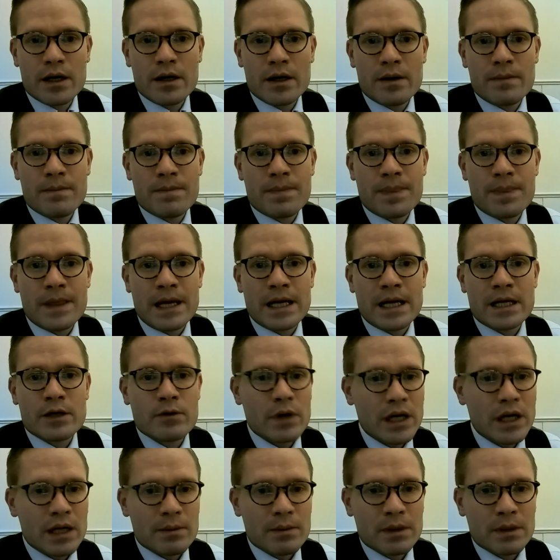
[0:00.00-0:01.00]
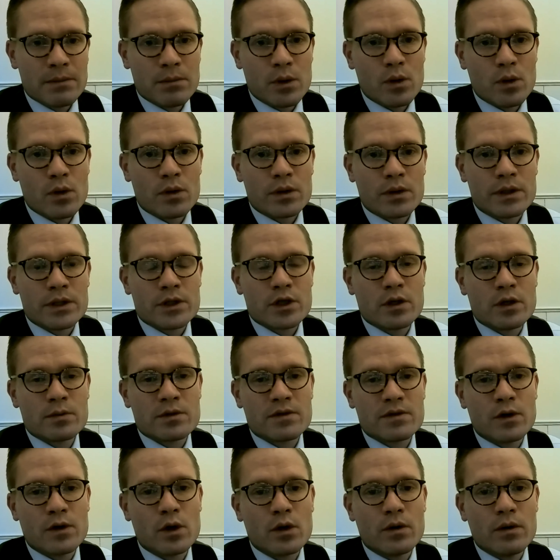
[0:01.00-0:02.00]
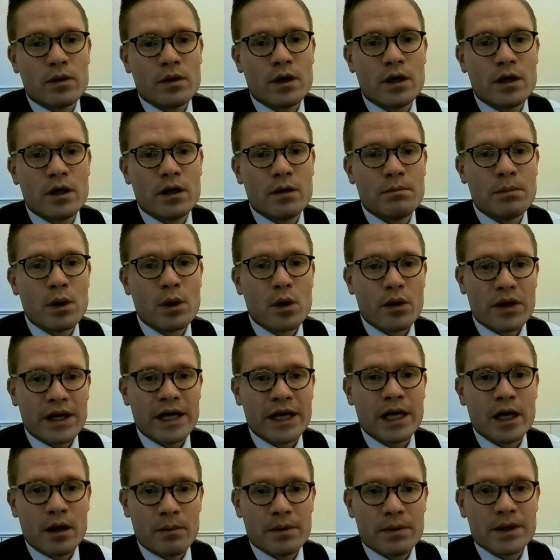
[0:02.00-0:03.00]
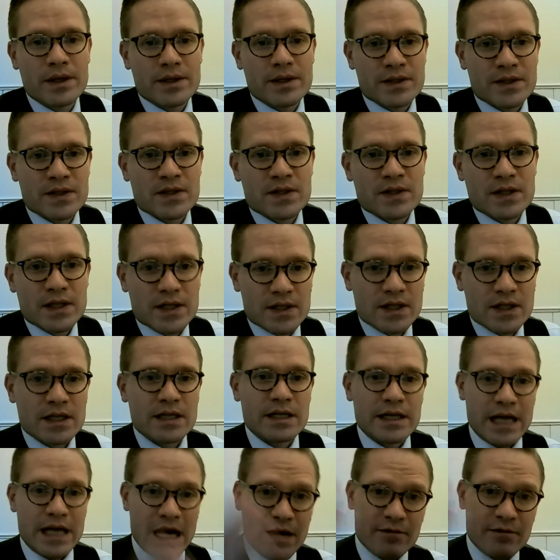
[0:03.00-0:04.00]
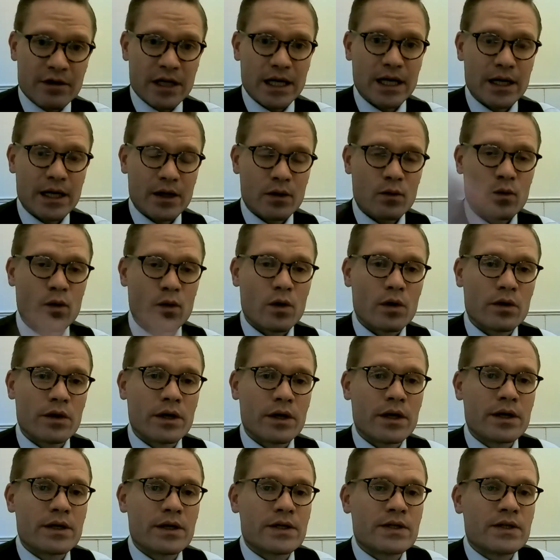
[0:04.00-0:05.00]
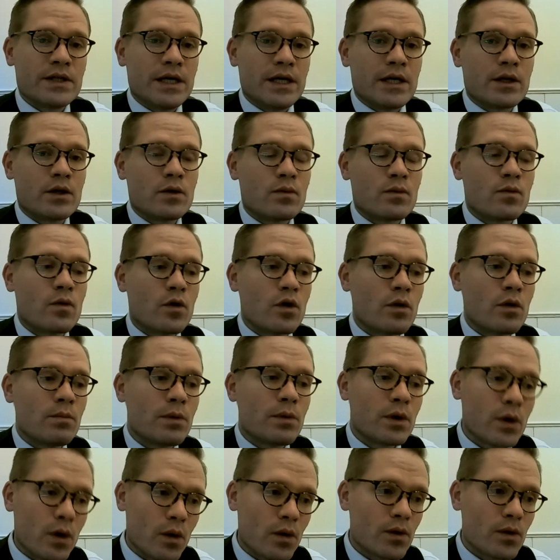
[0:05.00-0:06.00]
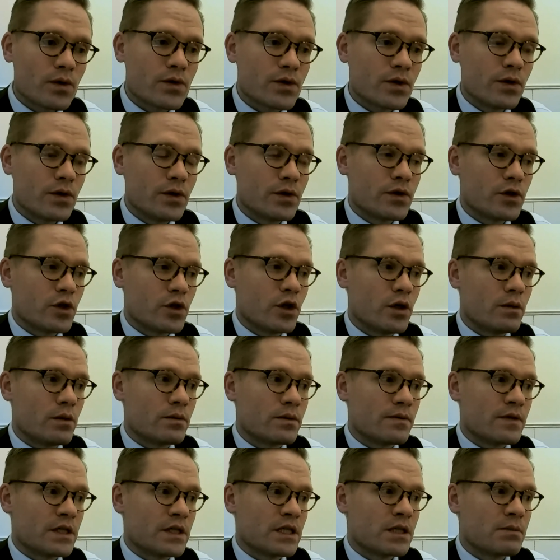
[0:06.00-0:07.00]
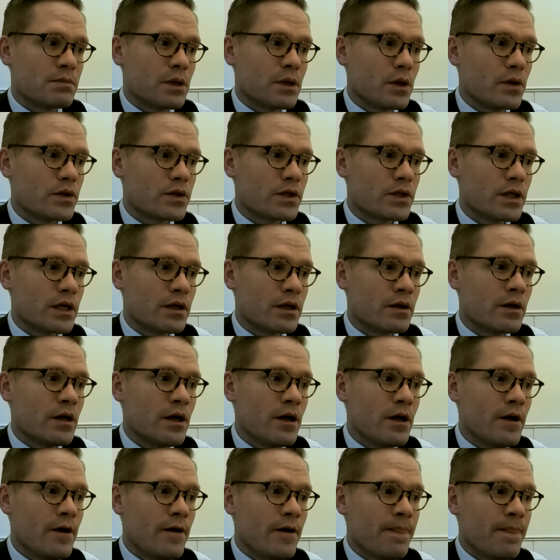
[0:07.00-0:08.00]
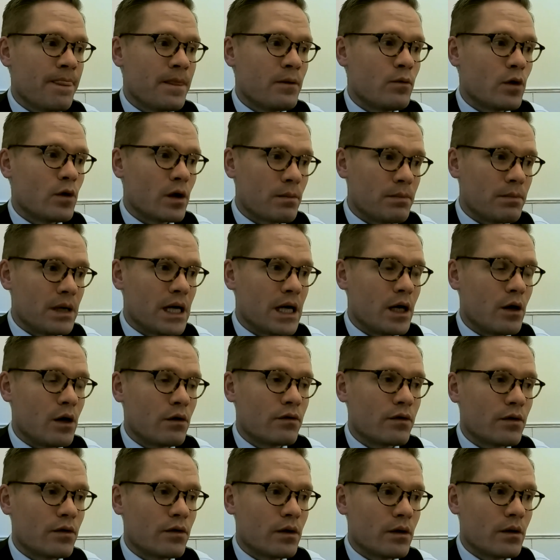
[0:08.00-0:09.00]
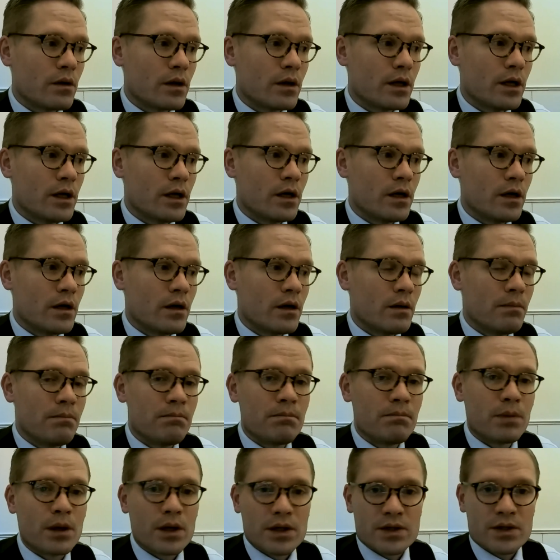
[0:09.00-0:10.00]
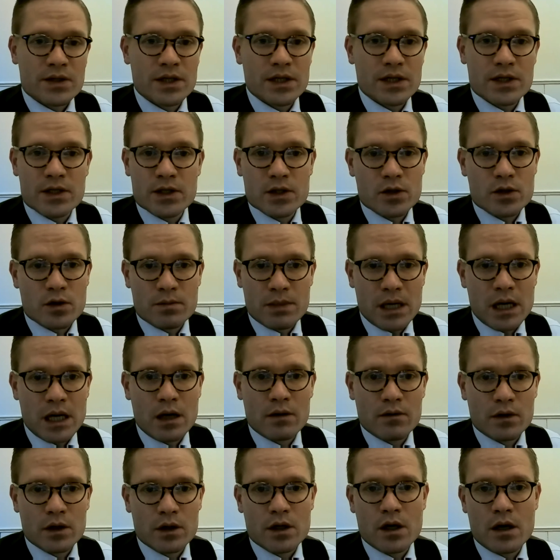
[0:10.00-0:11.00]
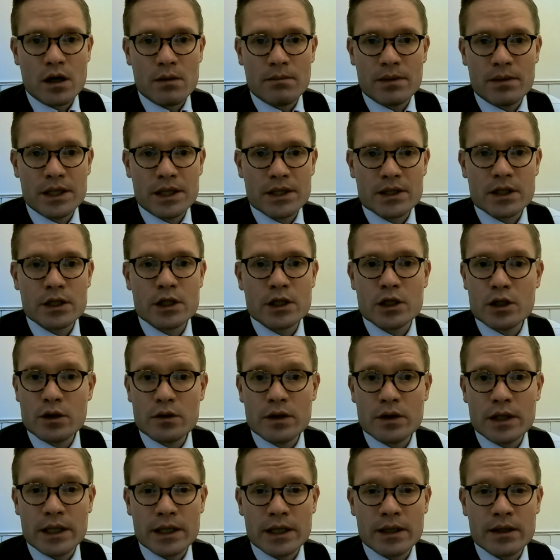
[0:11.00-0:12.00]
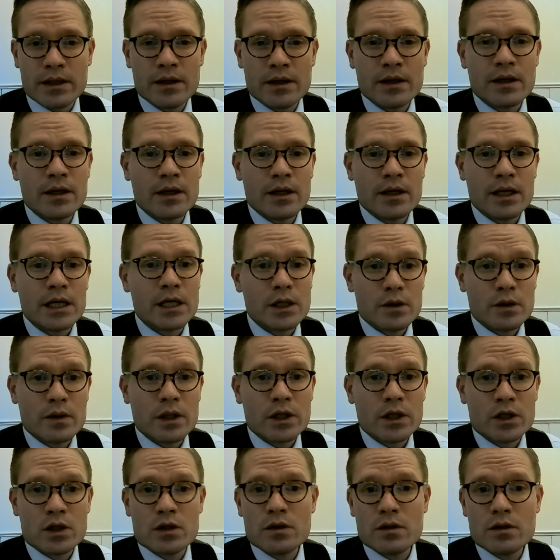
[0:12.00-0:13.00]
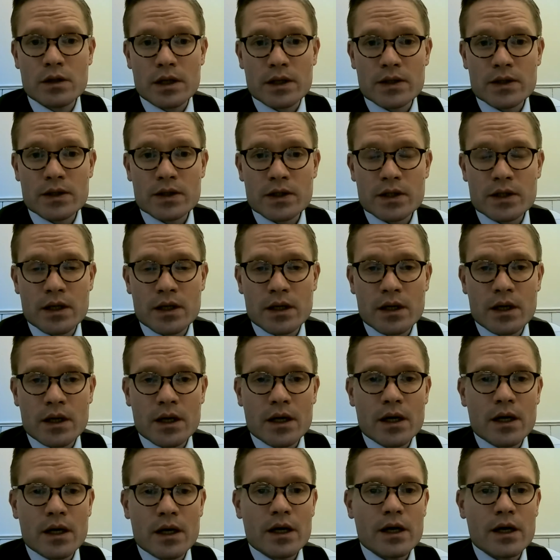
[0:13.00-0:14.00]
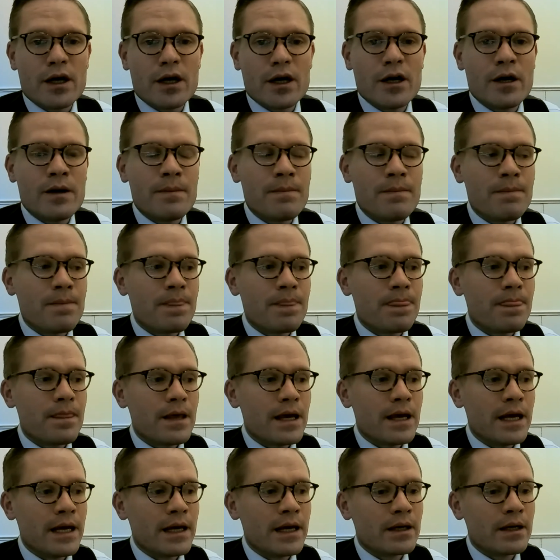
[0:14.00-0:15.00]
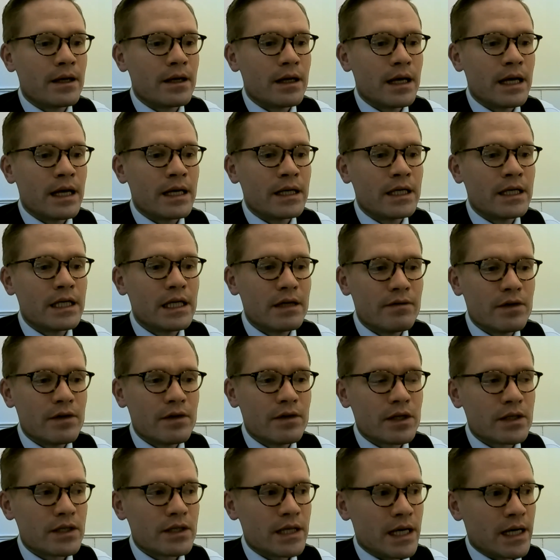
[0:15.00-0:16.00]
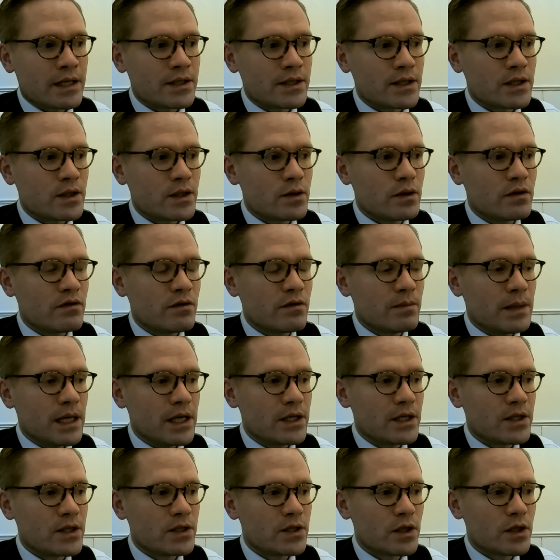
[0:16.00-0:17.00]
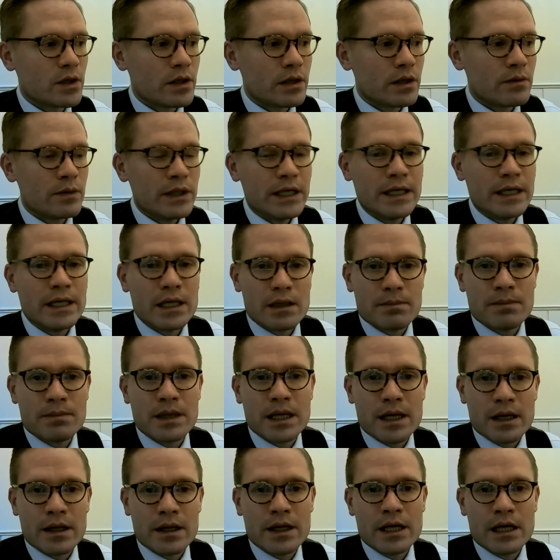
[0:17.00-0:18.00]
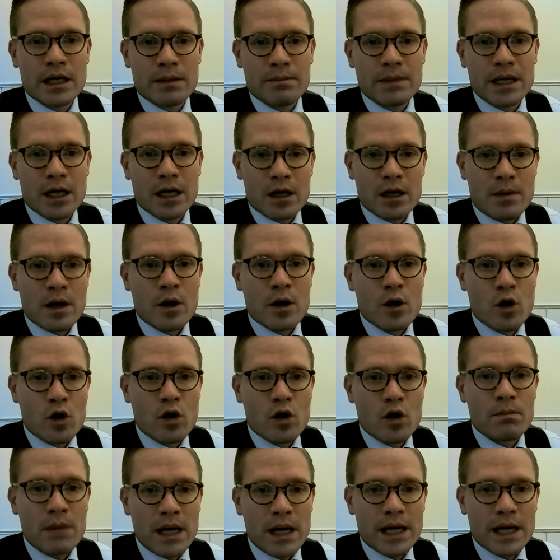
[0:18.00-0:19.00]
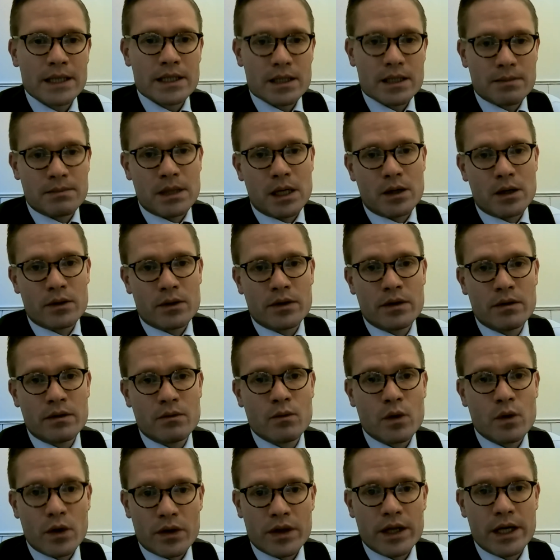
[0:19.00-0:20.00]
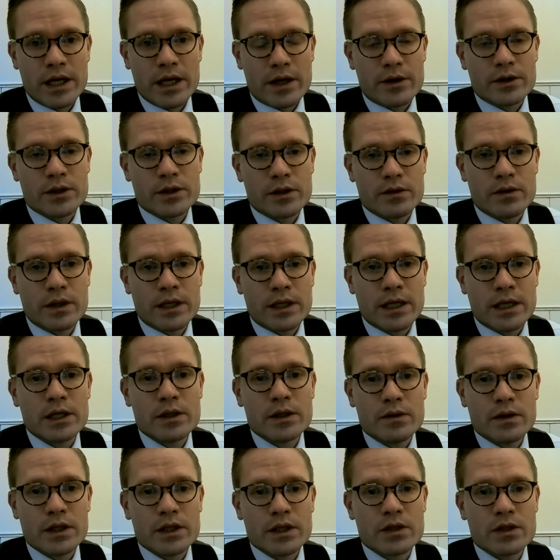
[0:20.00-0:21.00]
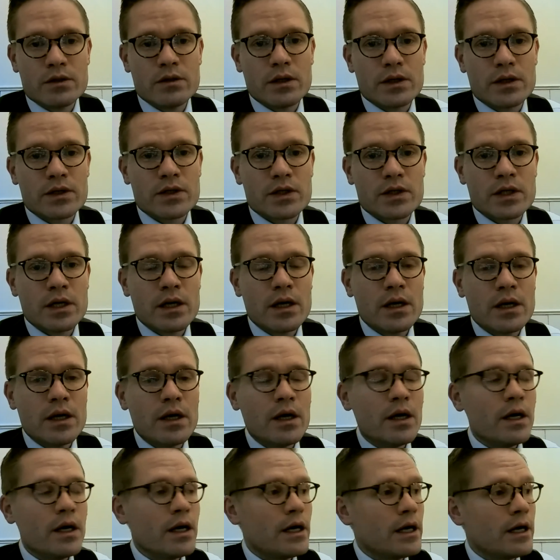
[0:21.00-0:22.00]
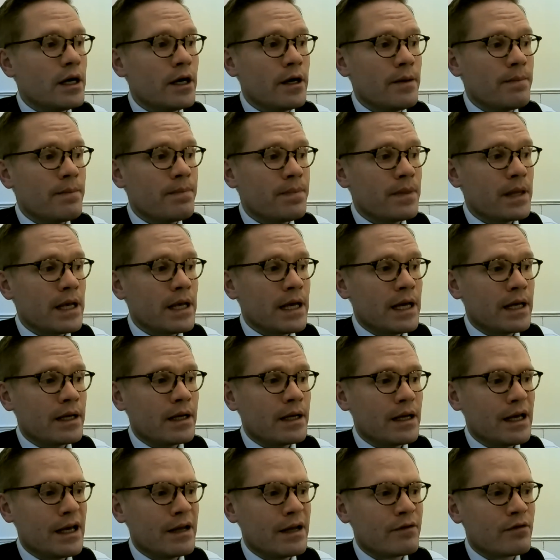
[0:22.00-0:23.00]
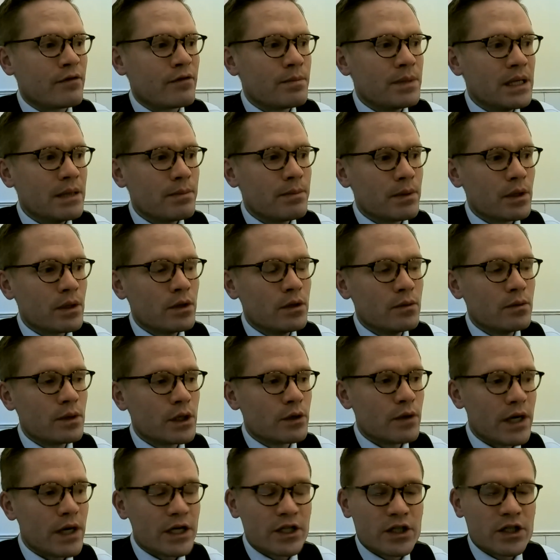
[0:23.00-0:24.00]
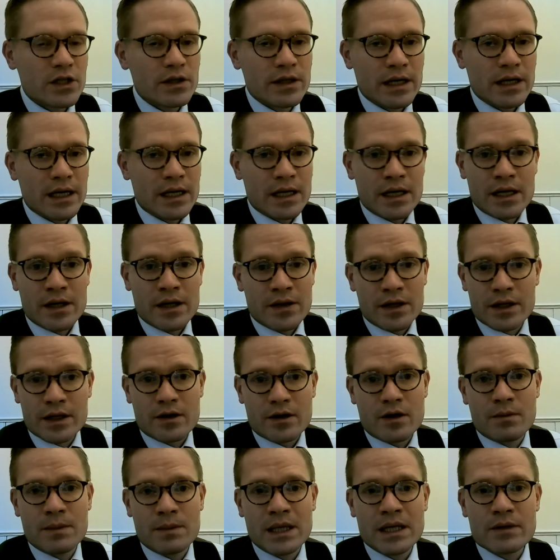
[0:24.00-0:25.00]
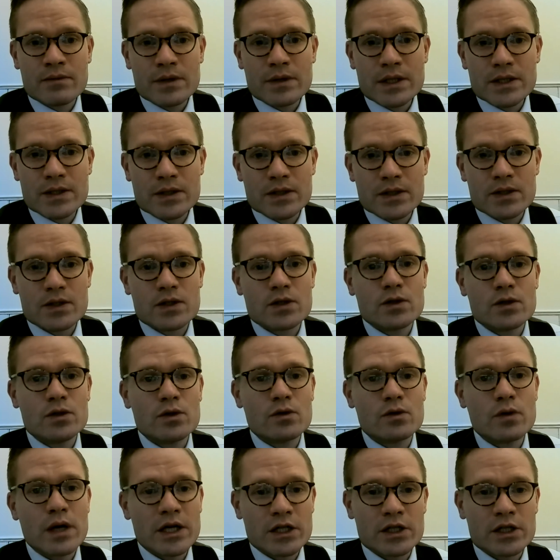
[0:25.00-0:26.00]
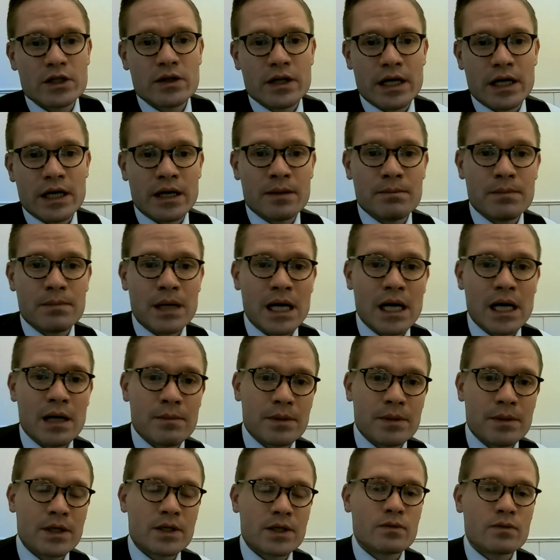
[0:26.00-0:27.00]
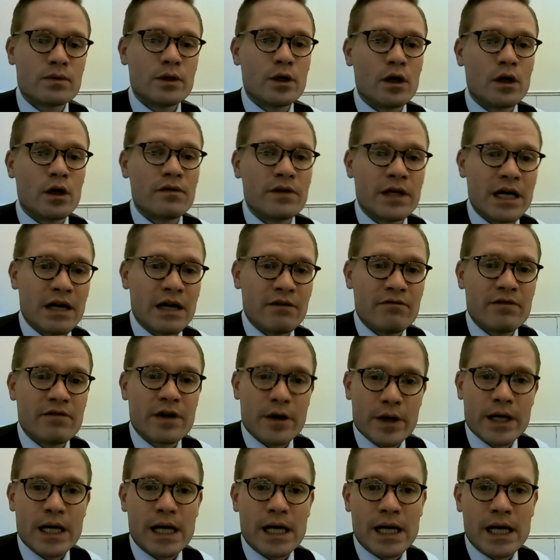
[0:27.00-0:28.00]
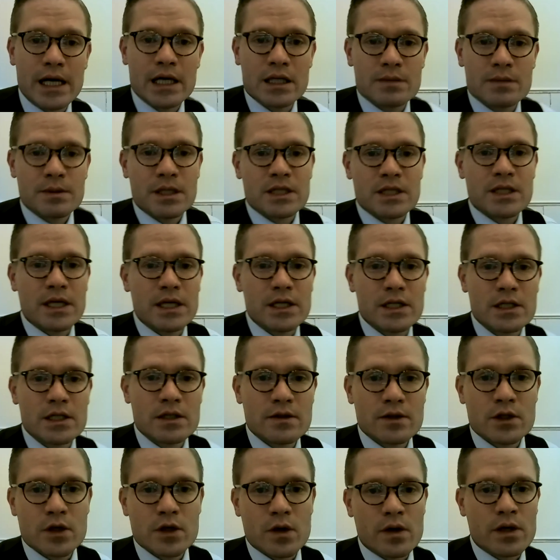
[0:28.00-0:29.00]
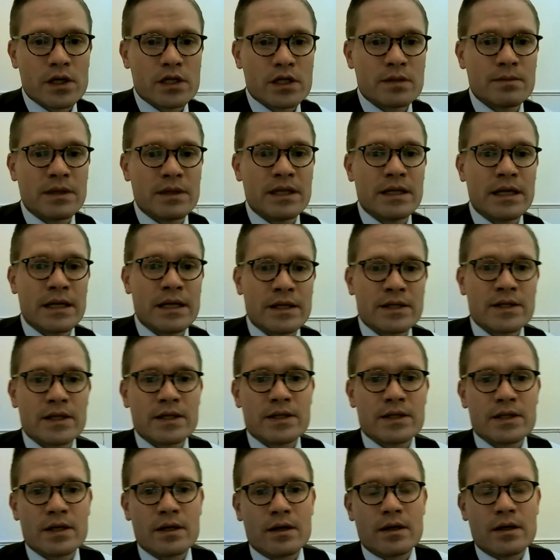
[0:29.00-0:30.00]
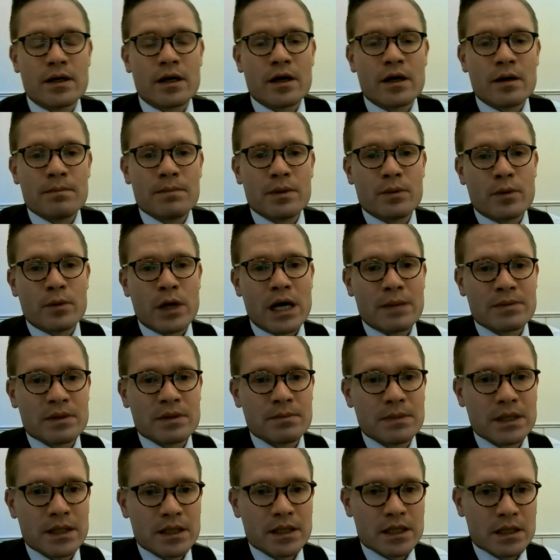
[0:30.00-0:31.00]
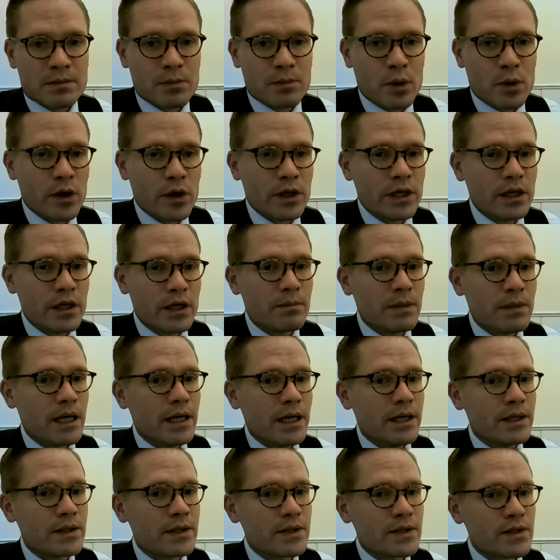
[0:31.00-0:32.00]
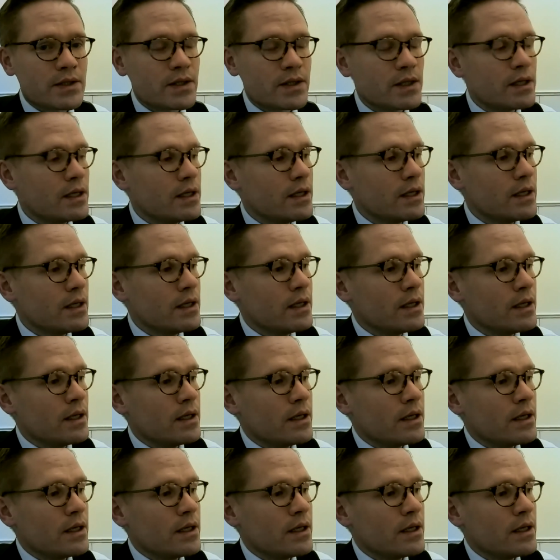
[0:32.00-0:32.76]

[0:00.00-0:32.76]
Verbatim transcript: Um, and incredibly important in terms of uh, both helping us as citizens navigate the world and understand the world, but also in terms of exposing what powerful uh, politicians or powerful companies are doing and doing to us um, and, and giving us access to information so that we independently can make up our own minds about what they are doing and doing to us. Um, and, and for people who would question that, and I think there are many reasons to question that, in part because we often have very high expectations of journalism in that sense, are, are perhaps a bit disappointed by its